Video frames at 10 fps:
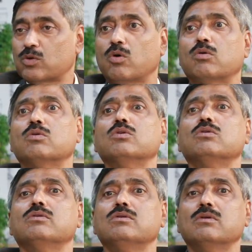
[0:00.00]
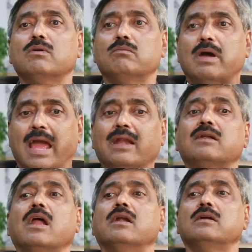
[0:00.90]
So I
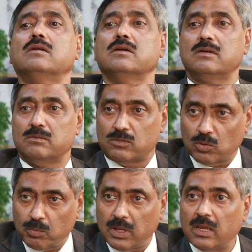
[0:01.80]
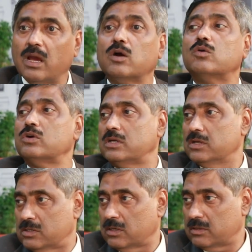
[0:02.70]
tended to be a good
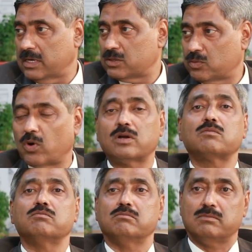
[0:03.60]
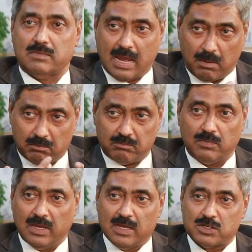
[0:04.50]
teacher. That's what I am
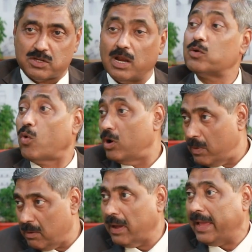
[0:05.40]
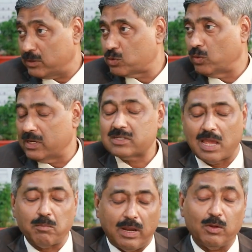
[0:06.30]
still told by my ex-students. I
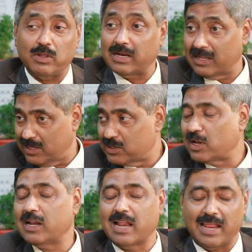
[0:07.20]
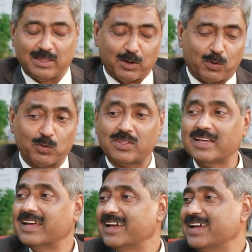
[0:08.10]
believe they're still telling the truth.
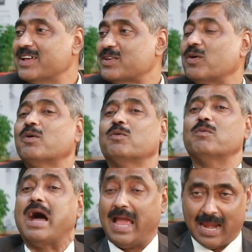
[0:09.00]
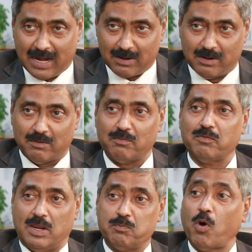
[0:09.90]
So I had a
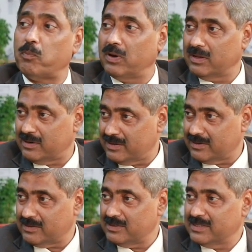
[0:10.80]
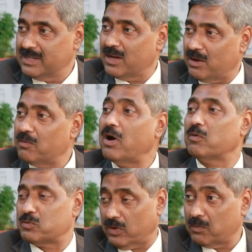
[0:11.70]
very popular. I was
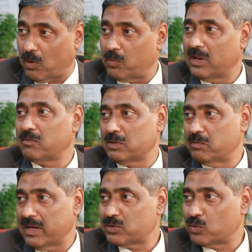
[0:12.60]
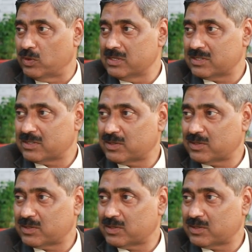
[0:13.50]
very popular with my students.